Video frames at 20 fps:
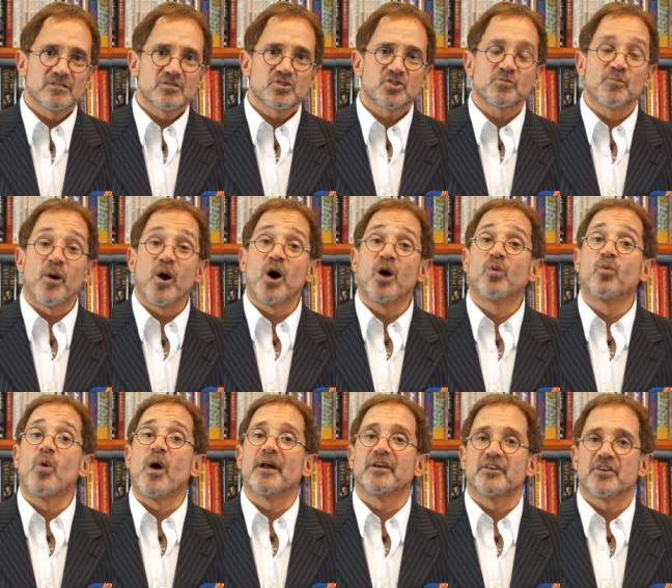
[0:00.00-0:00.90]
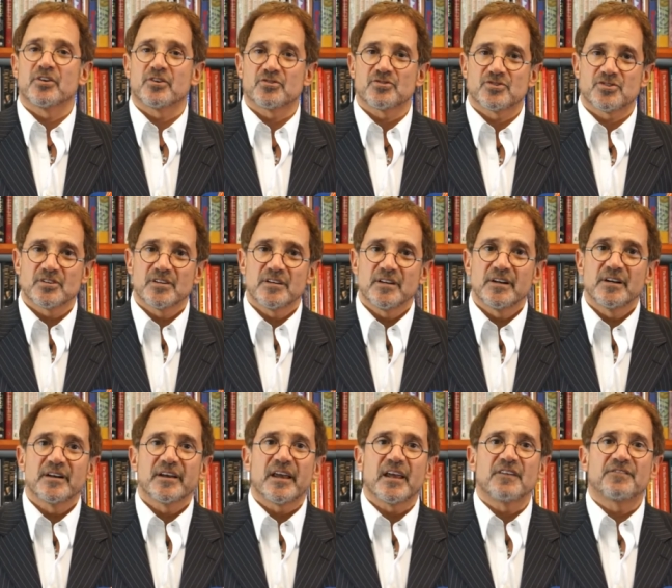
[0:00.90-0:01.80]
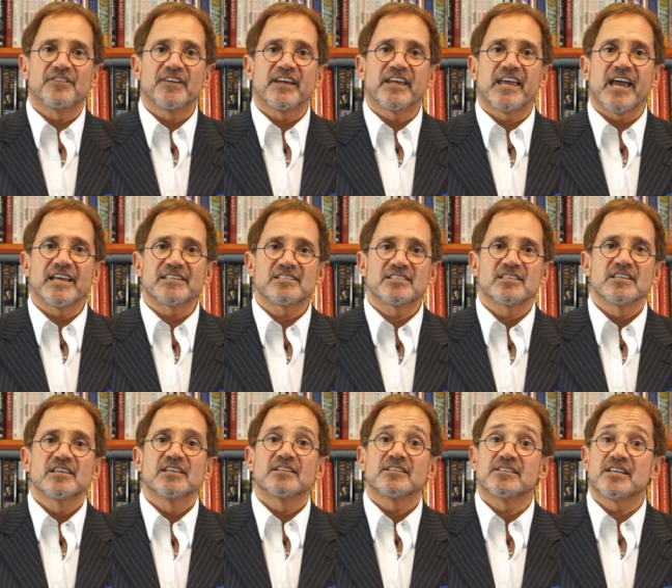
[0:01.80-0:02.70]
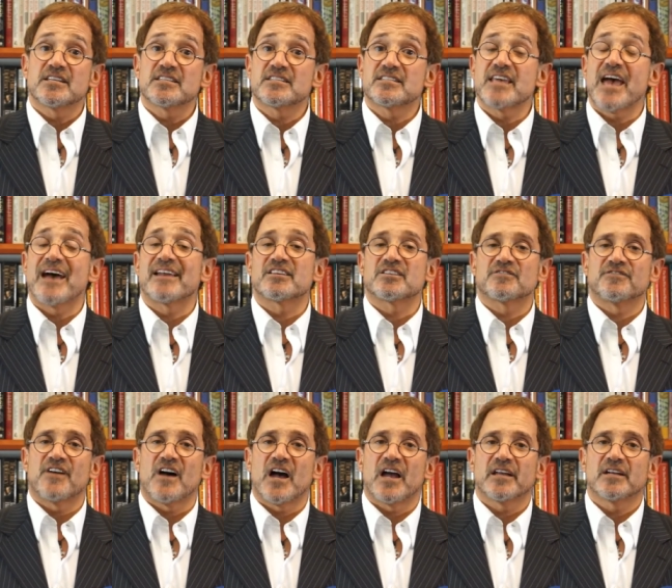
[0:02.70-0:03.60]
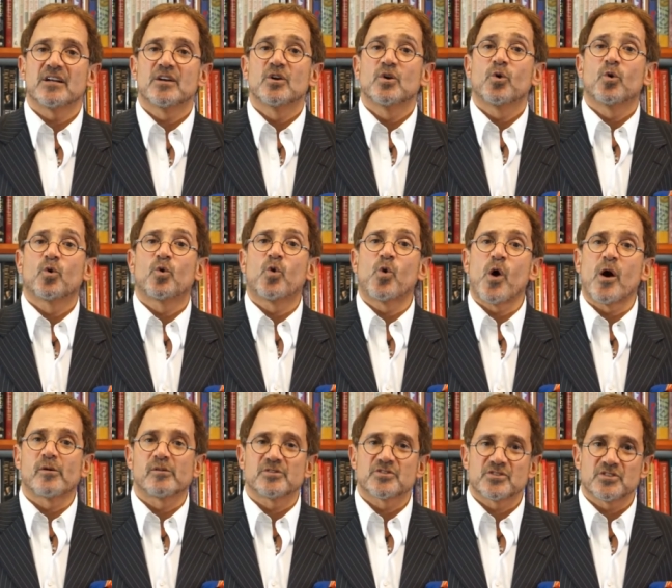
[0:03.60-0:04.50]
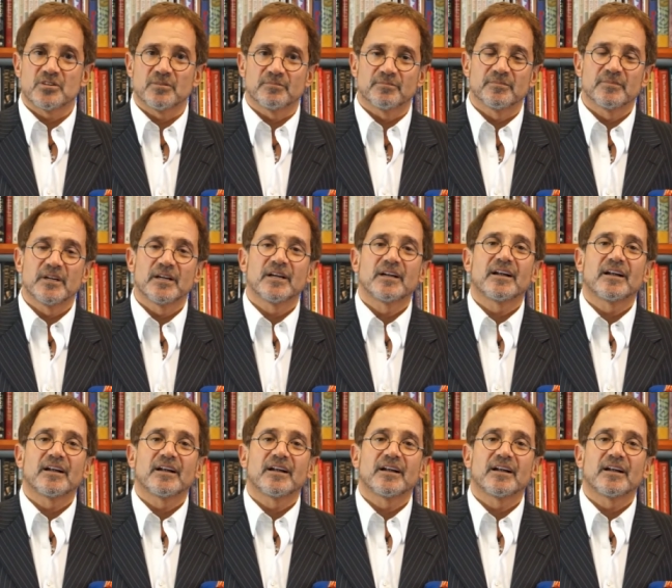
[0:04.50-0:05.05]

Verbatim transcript: Small wonders if he gets dissatisfied, quarrelsome,